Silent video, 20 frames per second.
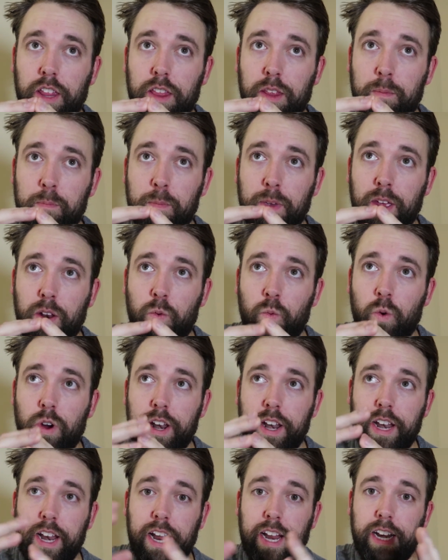in the mid
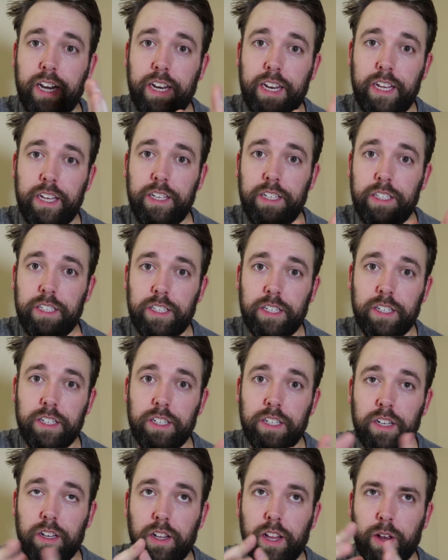190s,
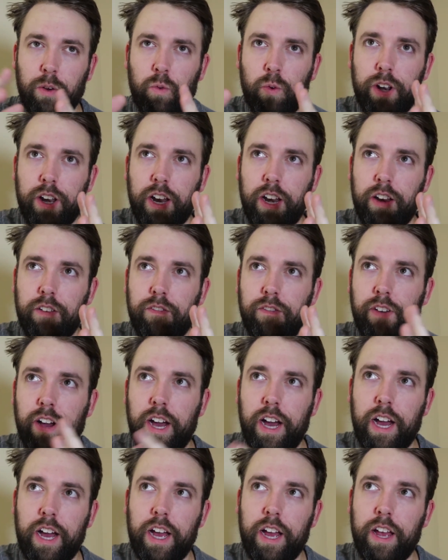like
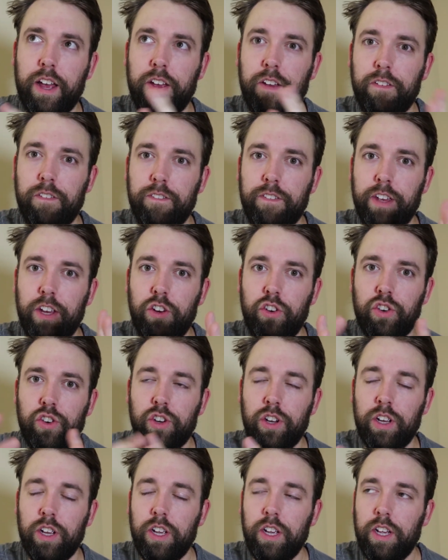195
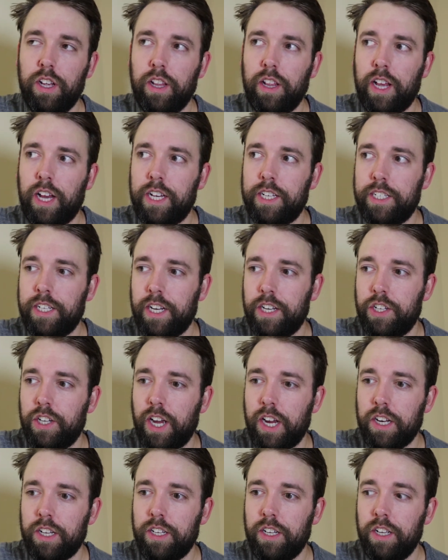ish, last I
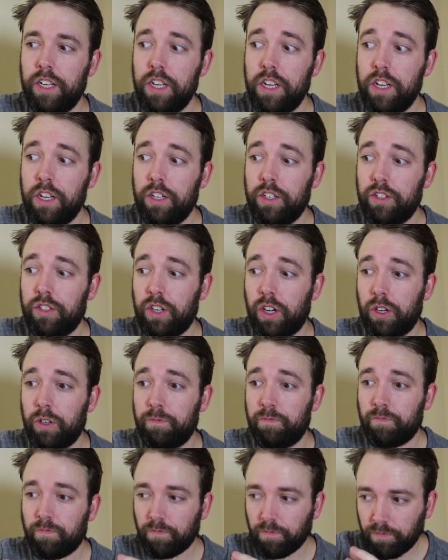checked.
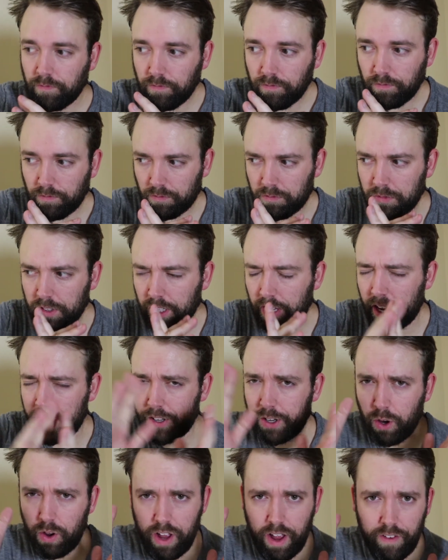So, I
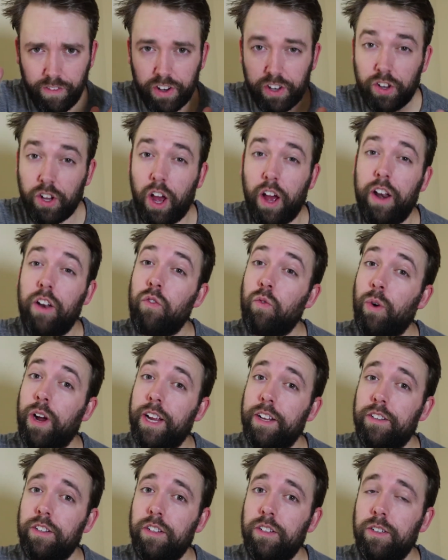don't have a ton of
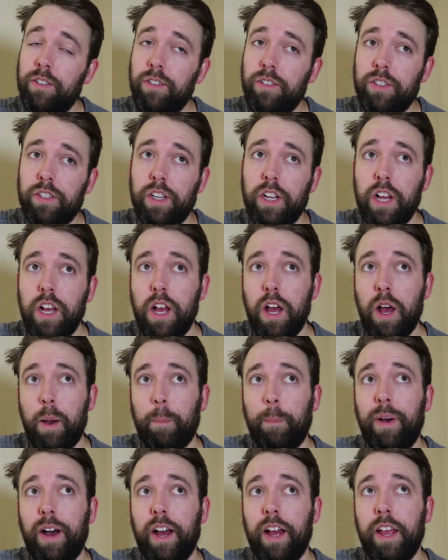weight to lose.
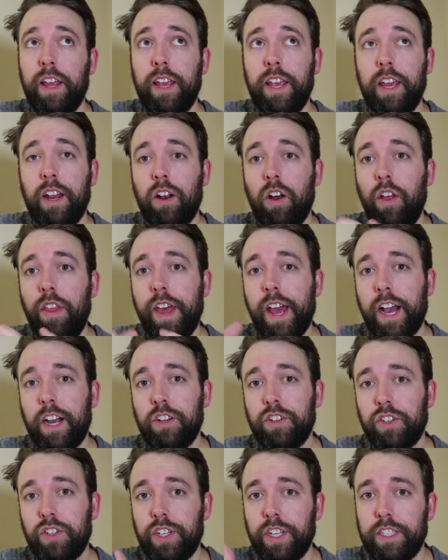But in all the
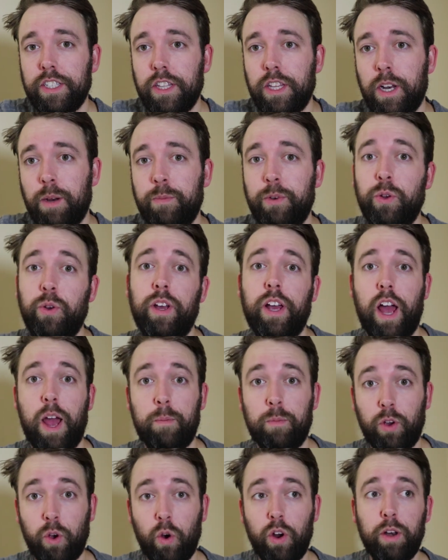exercising that I'm doing,
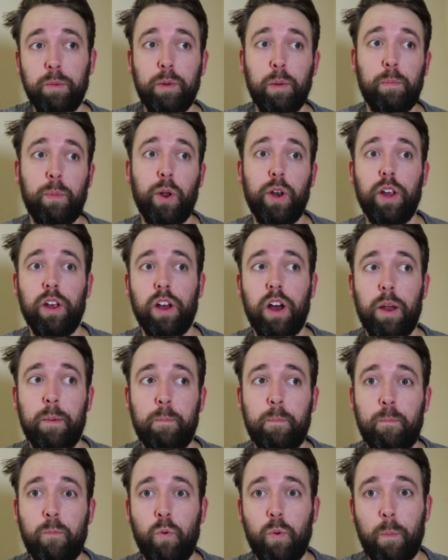I'm going to be putting
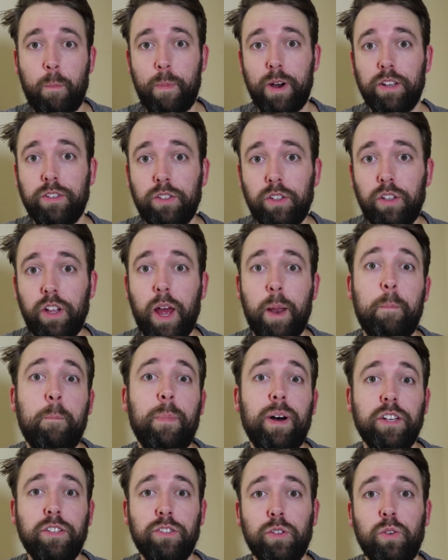on more muscle, and
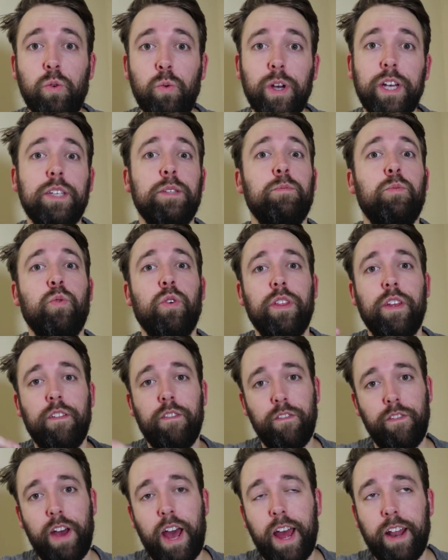muscle weighs more
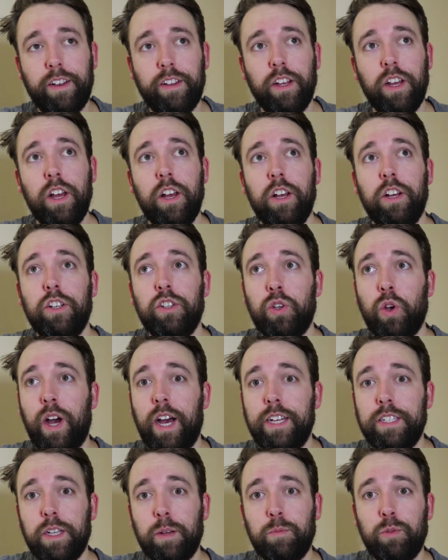than fat. So
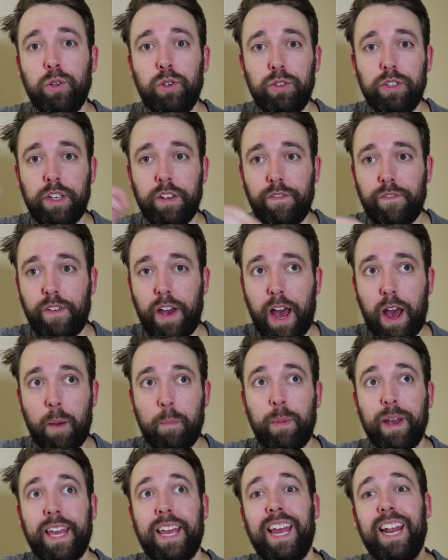as I'm losing
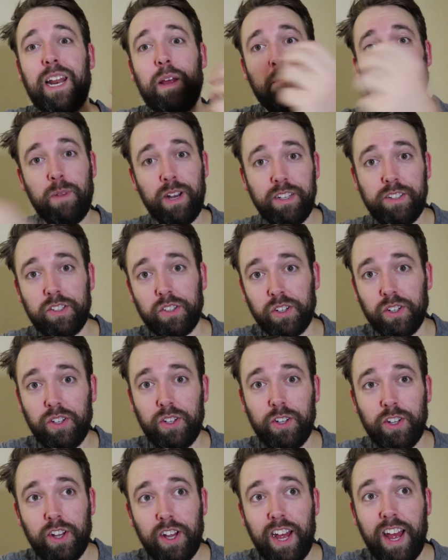fat but gaining muscle,